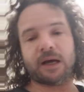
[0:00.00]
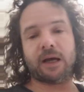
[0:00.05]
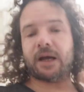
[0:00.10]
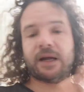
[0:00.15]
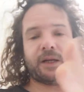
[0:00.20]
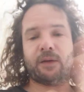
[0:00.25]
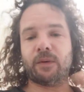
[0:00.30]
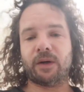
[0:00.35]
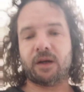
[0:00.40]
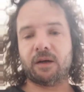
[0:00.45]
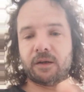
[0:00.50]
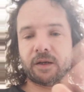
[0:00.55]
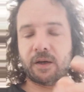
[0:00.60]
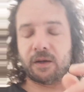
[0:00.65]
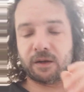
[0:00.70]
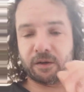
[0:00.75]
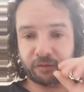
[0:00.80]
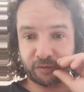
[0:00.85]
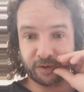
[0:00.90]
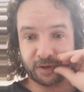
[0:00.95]
Anyway, I'm
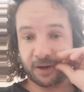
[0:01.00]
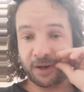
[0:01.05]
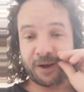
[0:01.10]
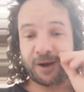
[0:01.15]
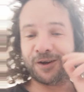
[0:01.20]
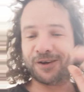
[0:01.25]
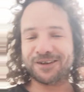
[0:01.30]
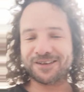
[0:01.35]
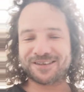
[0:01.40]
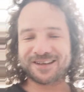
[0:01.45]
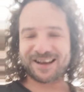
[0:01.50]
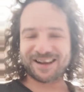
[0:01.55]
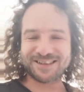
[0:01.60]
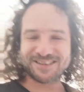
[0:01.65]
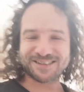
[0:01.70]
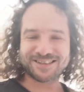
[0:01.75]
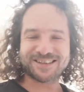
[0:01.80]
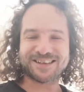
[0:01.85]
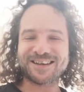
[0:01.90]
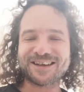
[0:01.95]
going off on a
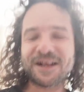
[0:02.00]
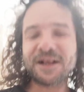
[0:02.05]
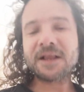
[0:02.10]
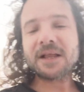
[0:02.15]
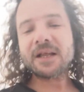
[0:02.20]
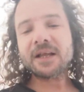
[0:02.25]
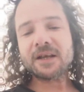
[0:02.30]
tangent here.